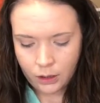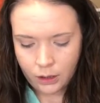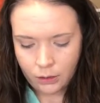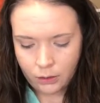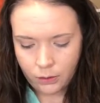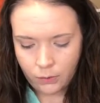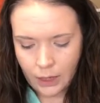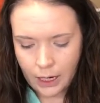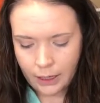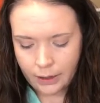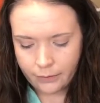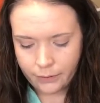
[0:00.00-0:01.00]
I don't know
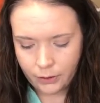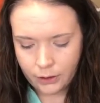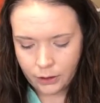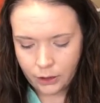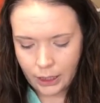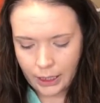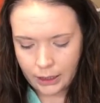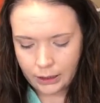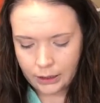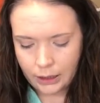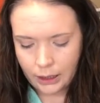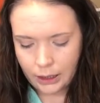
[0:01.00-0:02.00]
why I feel so chatty
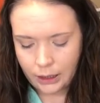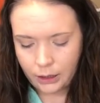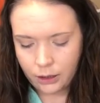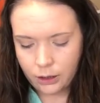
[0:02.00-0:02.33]
today.